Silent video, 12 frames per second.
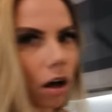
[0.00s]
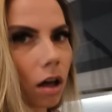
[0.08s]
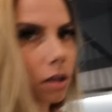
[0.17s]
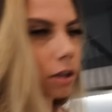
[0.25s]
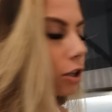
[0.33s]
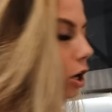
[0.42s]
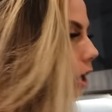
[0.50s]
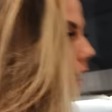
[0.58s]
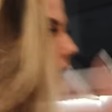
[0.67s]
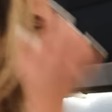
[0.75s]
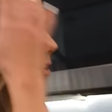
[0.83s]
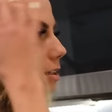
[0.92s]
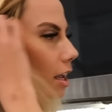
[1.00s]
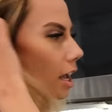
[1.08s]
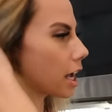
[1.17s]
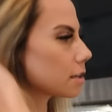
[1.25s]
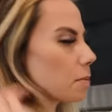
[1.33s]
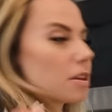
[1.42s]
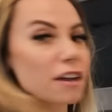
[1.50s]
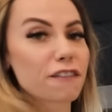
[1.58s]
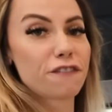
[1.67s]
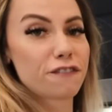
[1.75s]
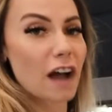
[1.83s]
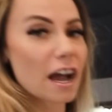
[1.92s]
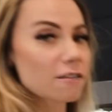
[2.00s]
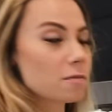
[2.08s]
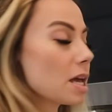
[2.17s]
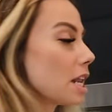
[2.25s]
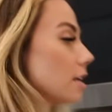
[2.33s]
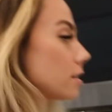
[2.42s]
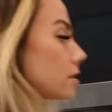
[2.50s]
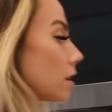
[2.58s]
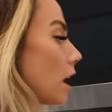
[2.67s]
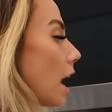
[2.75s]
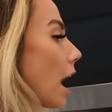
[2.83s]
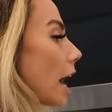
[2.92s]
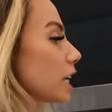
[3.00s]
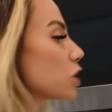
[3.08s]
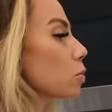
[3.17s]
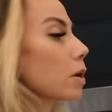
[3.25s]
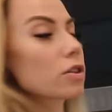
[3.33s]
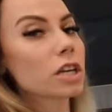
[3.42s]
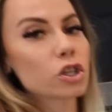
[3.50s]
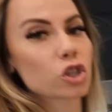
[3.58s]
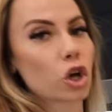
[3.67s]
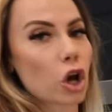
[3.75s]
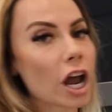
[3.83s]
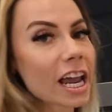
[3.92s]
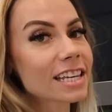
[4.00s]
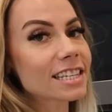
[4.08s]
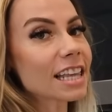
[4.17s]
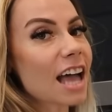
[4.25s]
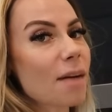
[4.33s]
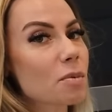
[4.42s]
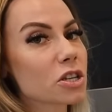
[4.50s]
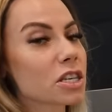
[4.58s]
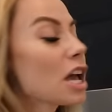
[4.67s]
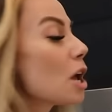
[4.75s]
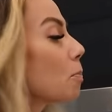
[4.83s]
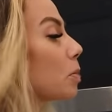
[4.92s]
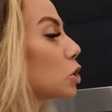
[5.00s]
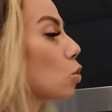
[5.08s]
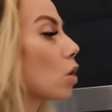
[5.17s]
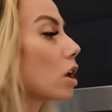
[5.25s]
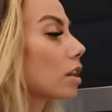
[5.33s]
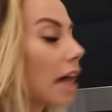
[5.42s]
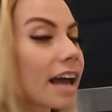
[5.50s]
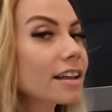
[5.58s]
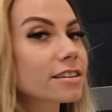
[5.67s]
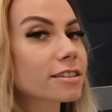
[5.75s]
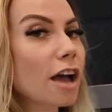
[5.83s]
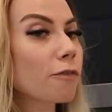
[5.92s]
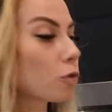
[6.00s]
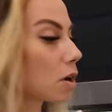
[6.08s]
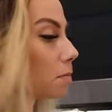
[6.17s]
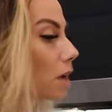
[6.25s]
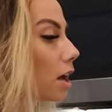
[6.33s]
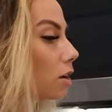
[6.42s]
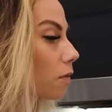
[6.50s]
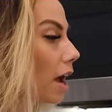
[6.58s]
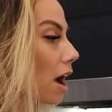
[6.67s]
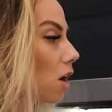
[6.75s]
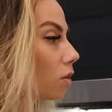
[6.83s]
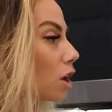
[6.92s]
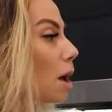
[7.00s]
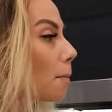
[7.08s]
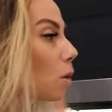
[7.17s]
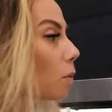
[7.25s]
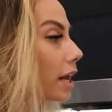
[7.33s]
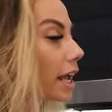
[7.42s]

all the cookies. It's been like 5 minutes. I swear, these crazy llamas be doing a lot of stuff when I'm not around, but when